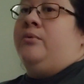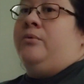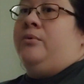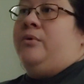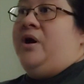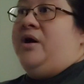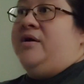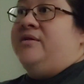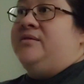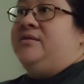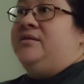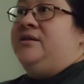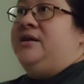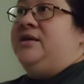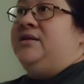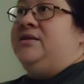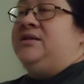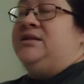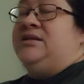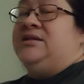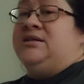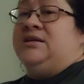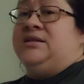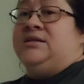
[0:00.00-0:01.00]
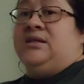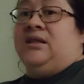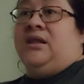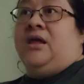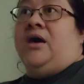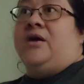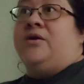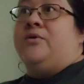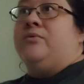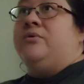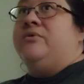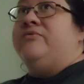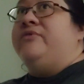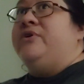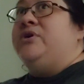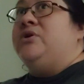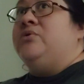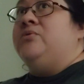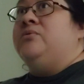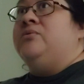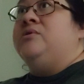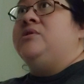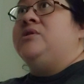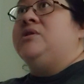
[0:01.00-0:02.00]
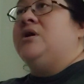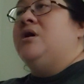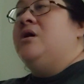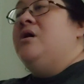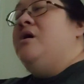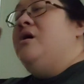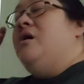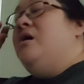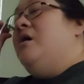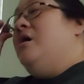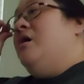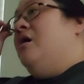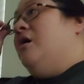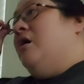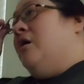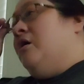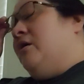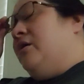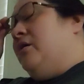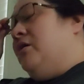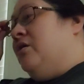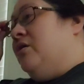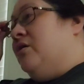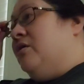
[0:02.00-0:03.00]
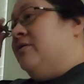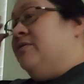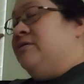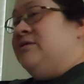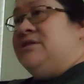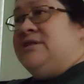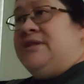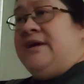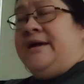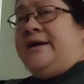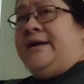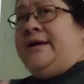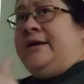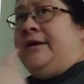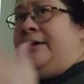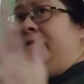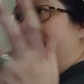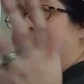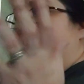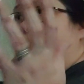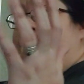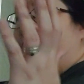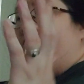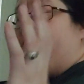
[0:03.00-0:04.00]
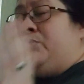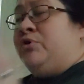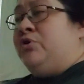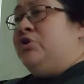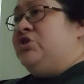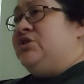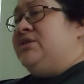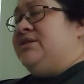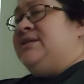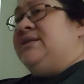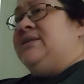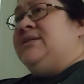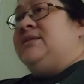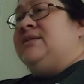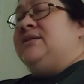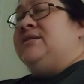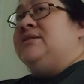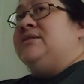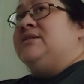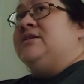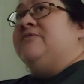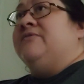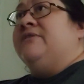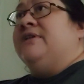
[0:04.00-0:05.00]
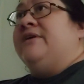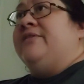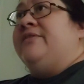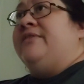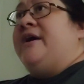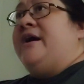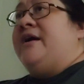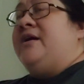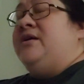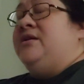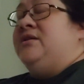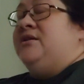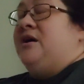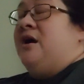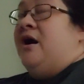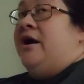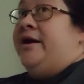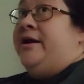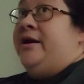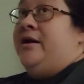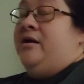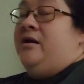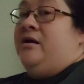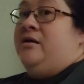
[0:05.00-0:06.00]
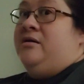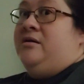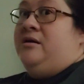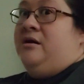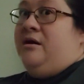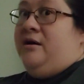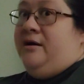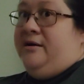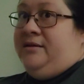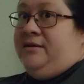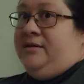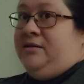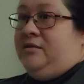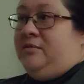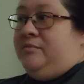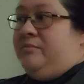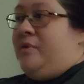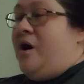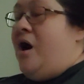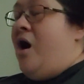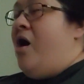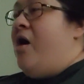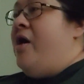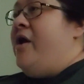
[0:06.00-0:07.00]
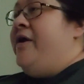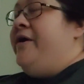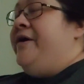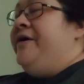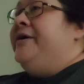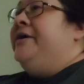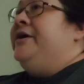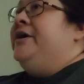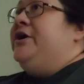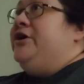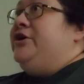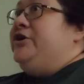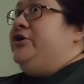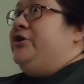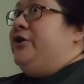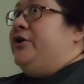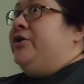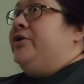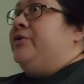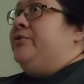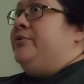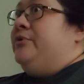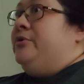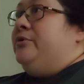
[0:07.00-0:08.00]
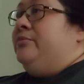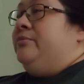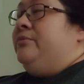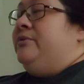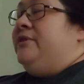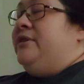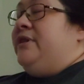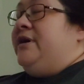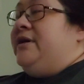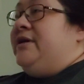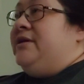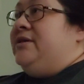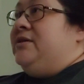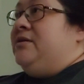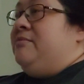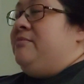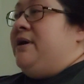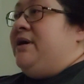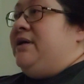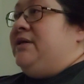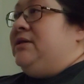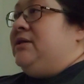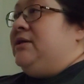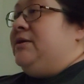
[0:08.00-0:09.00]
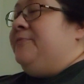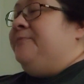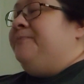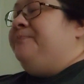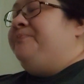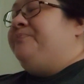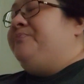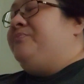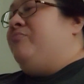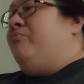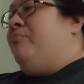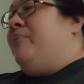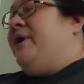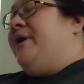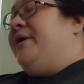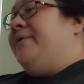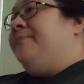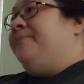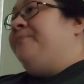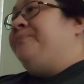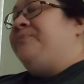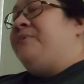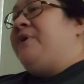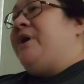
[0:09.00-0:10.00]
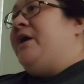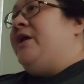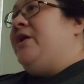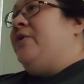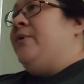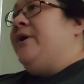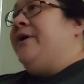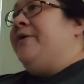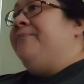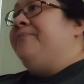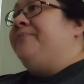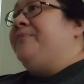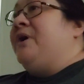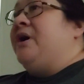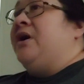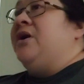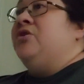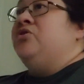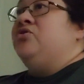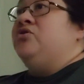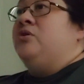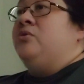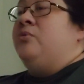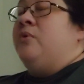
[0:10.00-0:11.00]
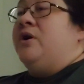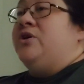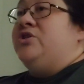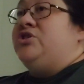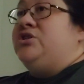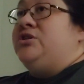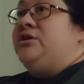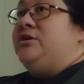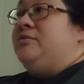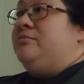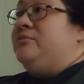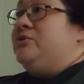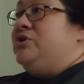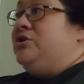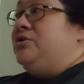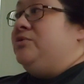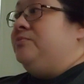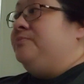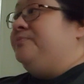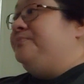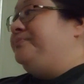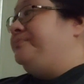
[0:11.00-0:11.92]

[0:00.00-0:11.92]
Ross knits. He does a lot of reviews on yarns that he purchases and stuff like that. He's got an awesome yarn room that is amazing. But anyway, I enjoy watching him too.